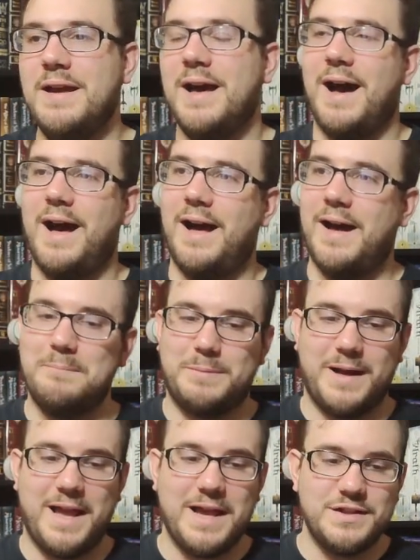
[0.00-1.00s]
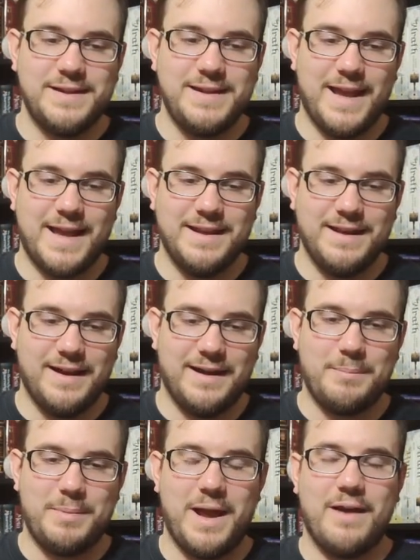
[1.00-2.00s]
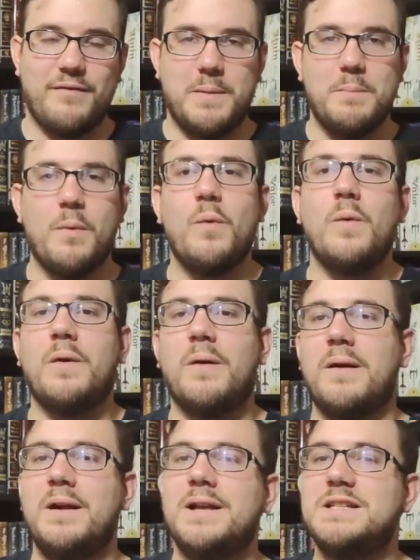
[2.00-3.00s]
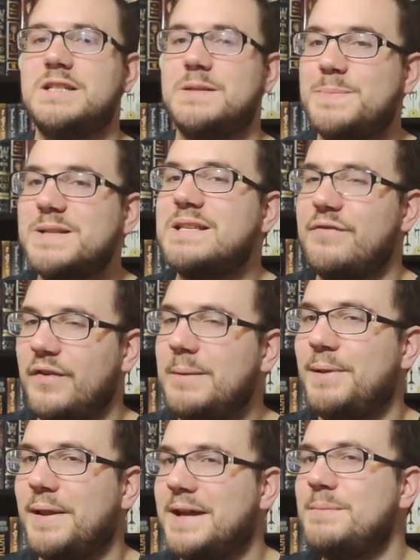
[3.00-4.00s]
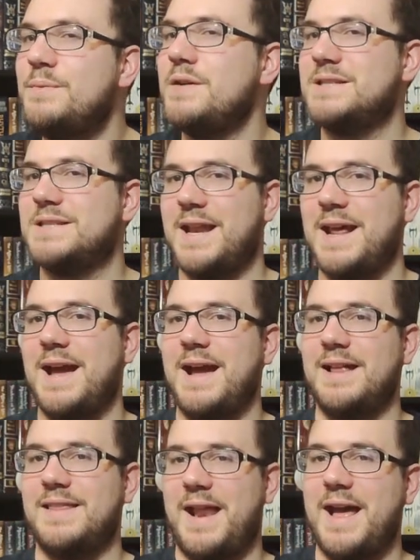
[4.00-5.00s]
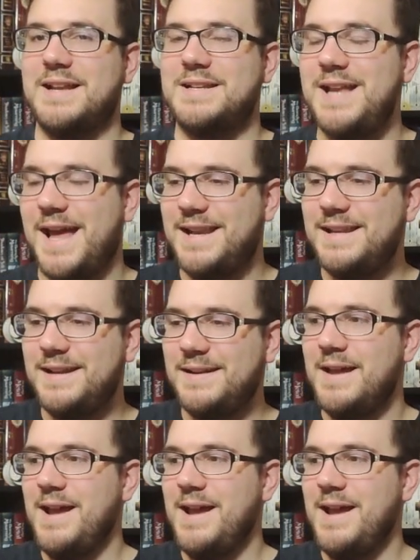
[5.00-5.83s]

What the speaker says: but I actually ended up having more specific planned books than I intended,